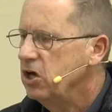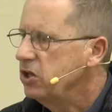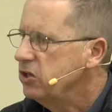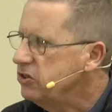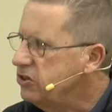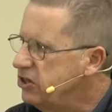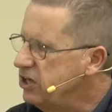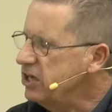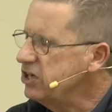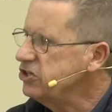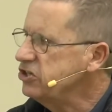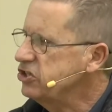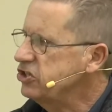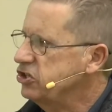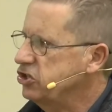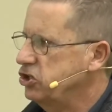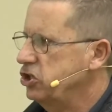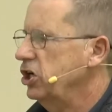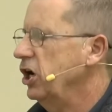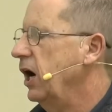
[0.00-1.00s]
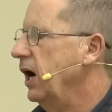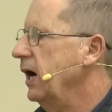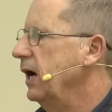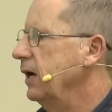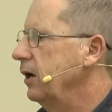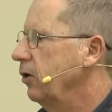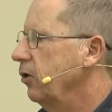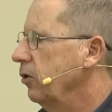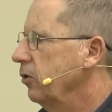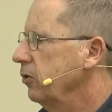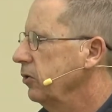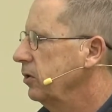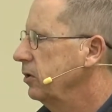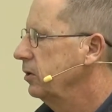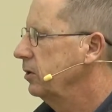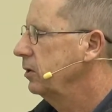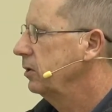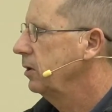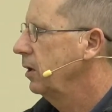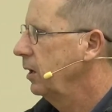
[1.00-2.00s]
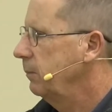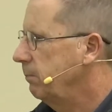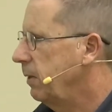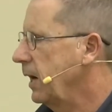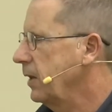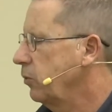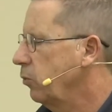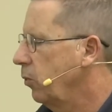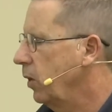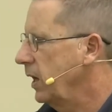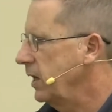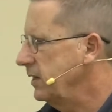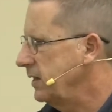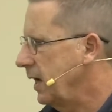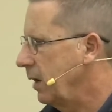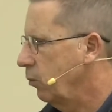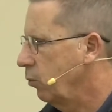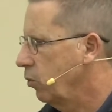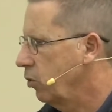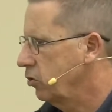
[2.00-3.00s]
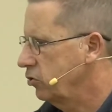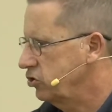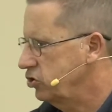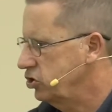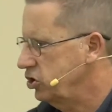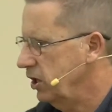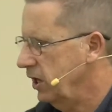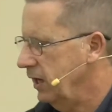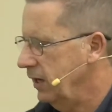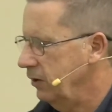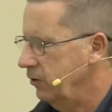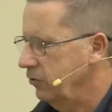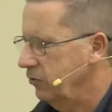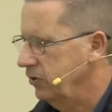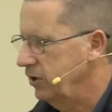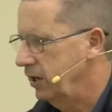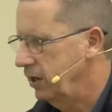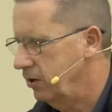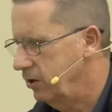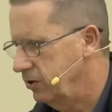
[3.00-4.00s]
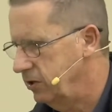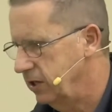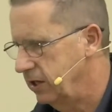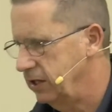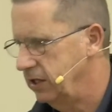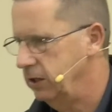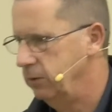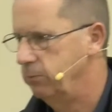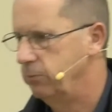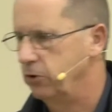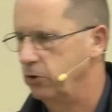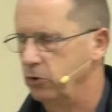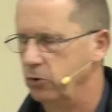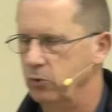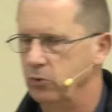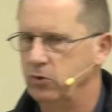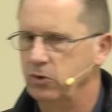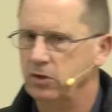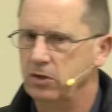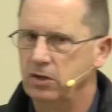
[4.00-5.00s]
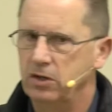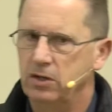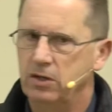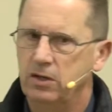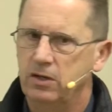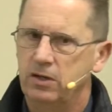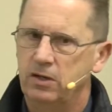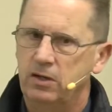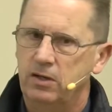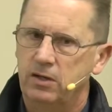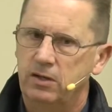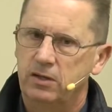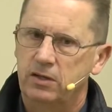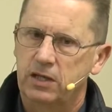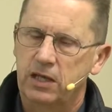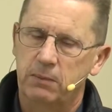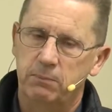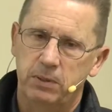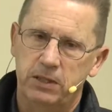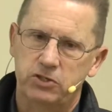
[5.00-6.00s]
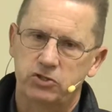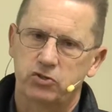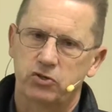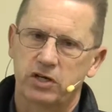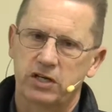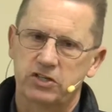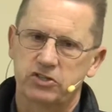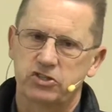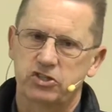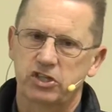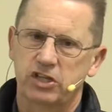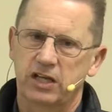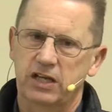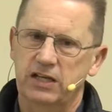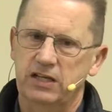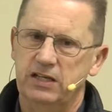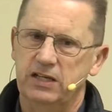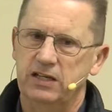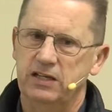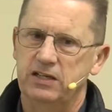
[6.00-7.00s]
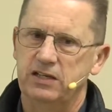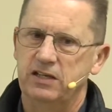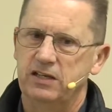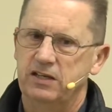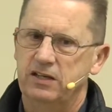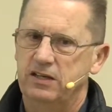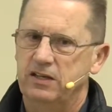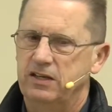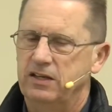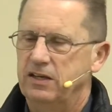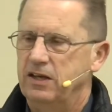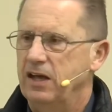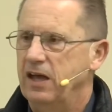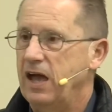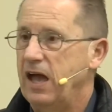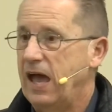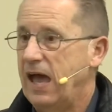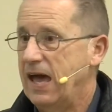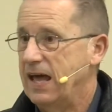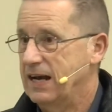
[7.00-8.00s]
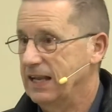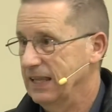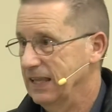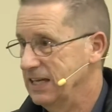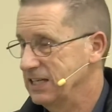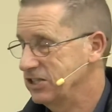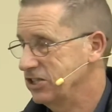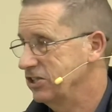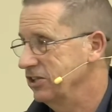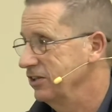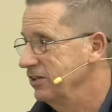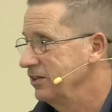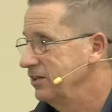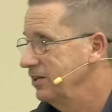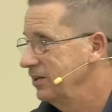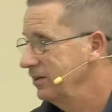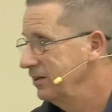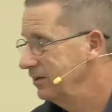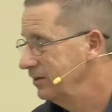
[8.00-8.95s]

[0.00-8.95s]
this child, and by the way, that word child there in the Hebrew can be translated adolescent.